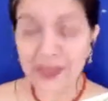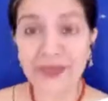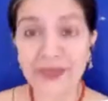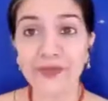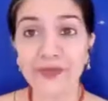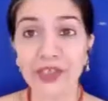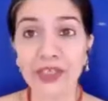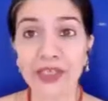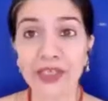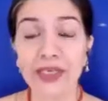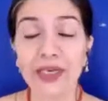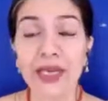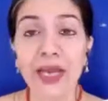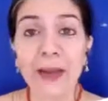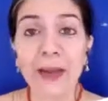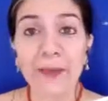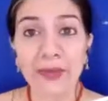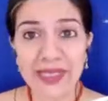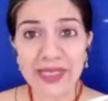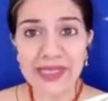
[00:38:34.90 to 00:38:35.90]
And for a
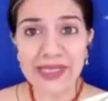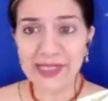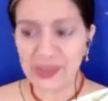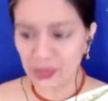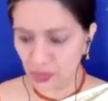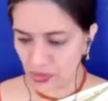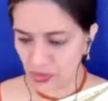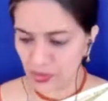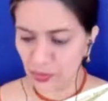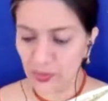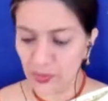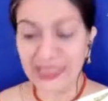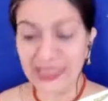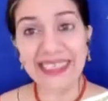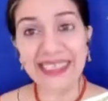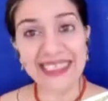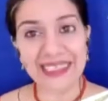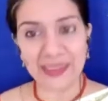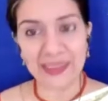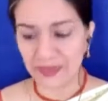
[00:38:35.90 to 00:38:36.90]
princess story, we
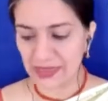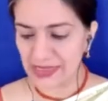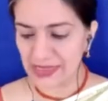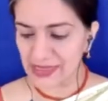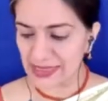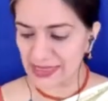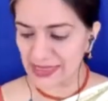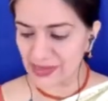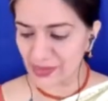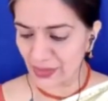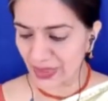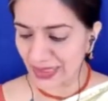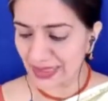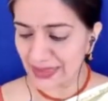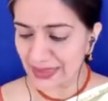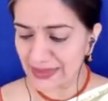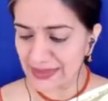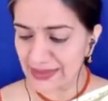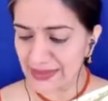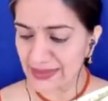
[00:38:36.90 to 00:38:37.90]
need a princess,
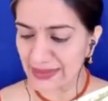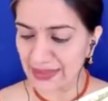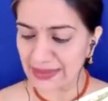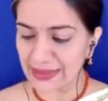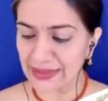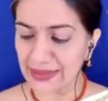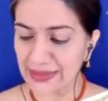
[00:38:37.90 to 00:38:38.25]
right?